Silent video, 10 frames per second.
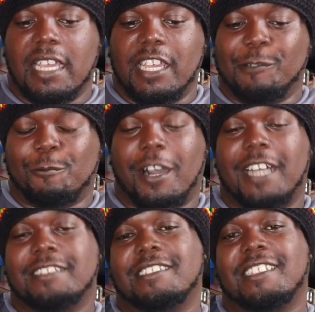he
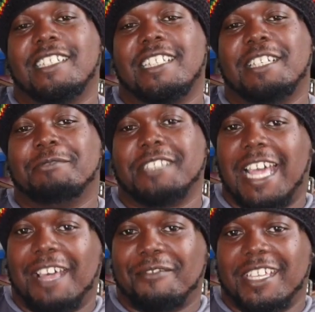watched it, and he was
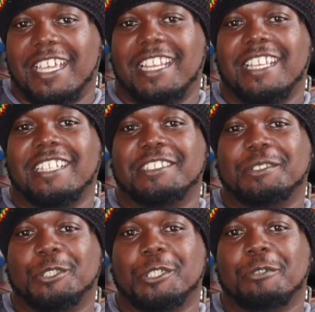advocating
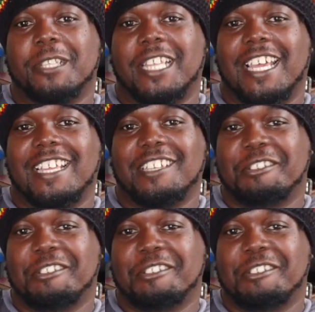to show that,